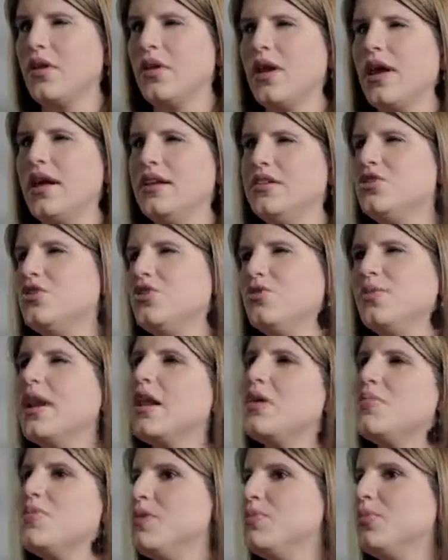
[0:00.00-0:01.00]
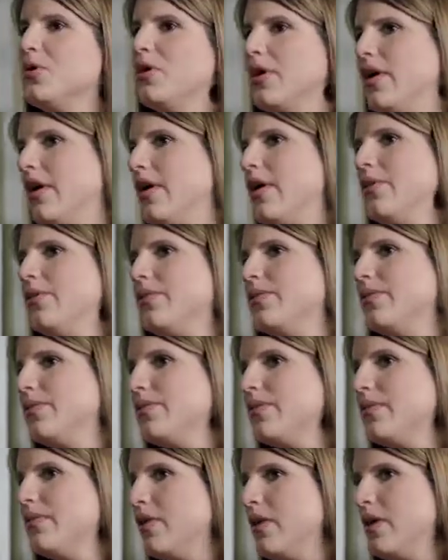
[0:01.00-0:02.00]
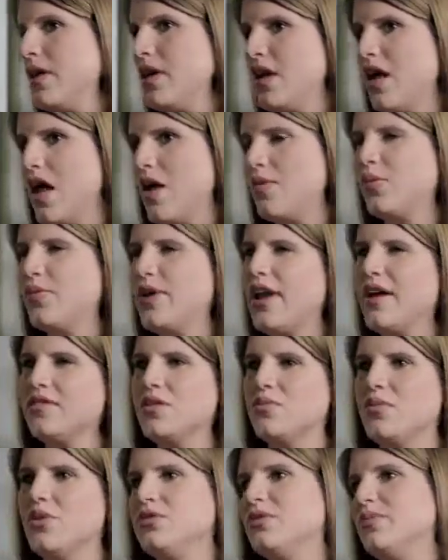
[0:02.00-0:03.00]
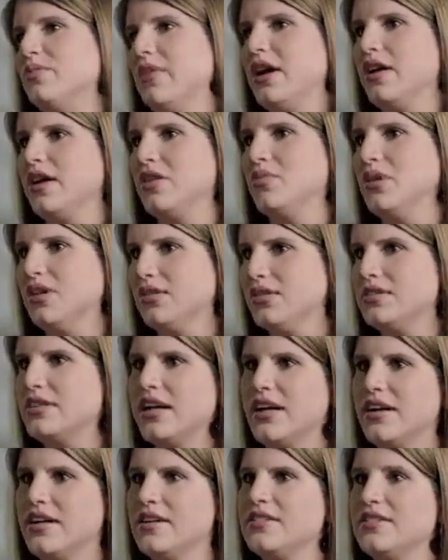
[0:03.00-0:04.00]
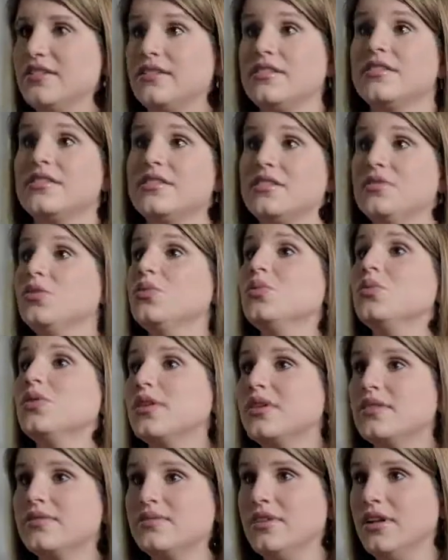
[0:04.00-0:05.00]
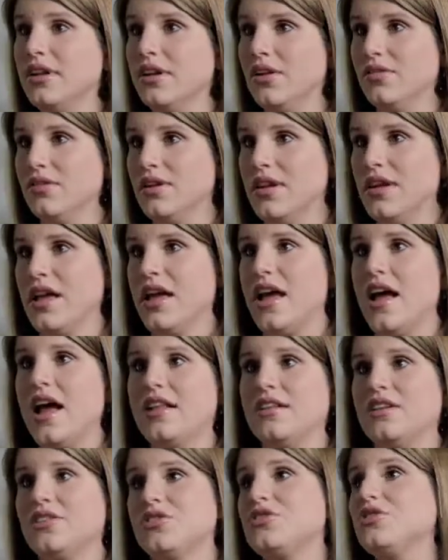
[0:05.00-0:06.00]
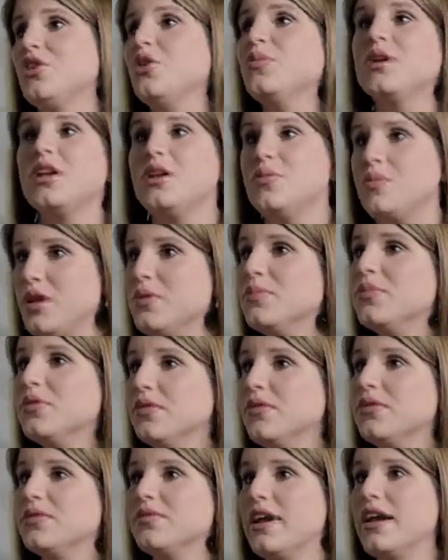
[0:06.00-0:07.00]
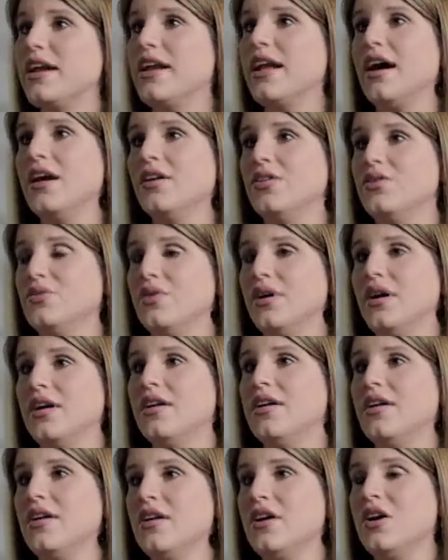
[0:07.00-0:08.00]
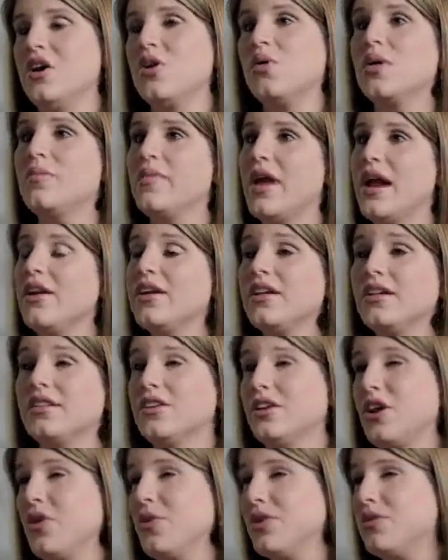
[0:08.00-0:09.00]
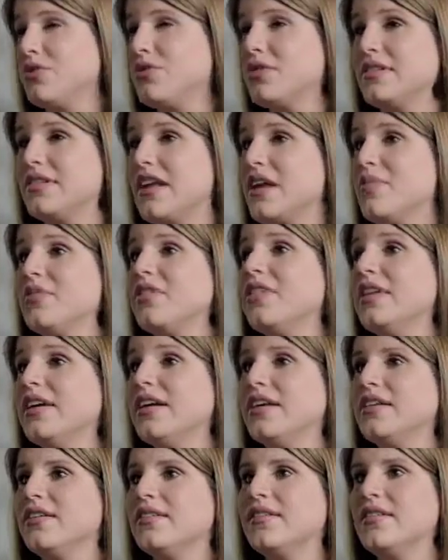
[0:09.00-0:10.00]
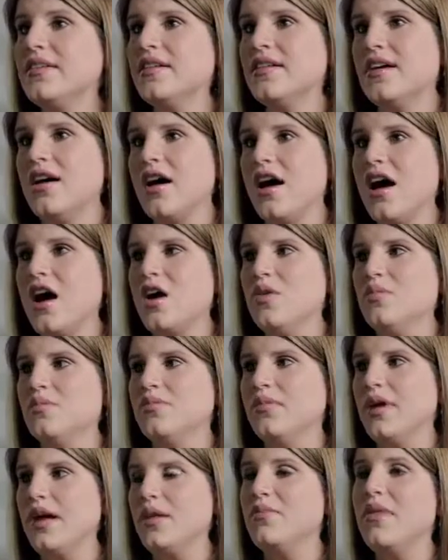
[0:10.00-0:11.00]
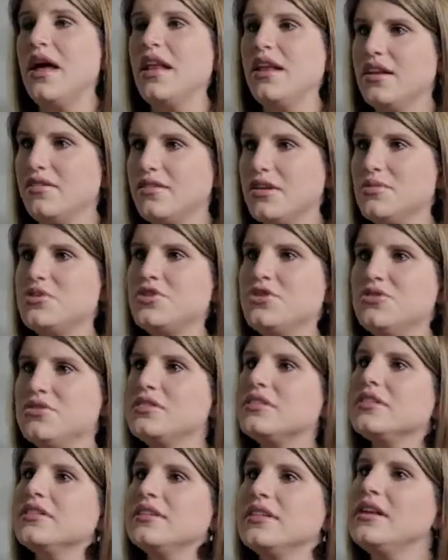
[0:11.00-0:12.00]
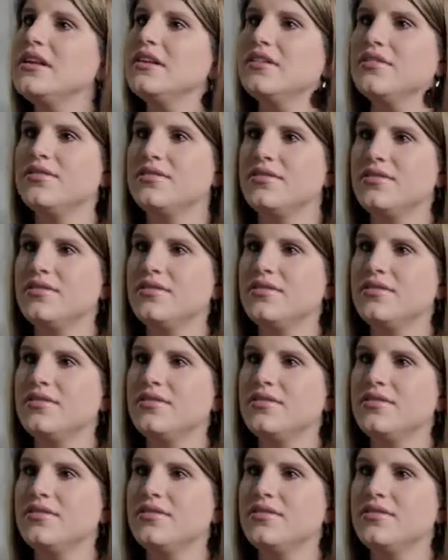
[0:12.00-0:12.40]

And too many people go. I mean, we have the most married military since the Civil War, and there's so many people right now who are married and they're going through the same thing. And many of them choose to leave.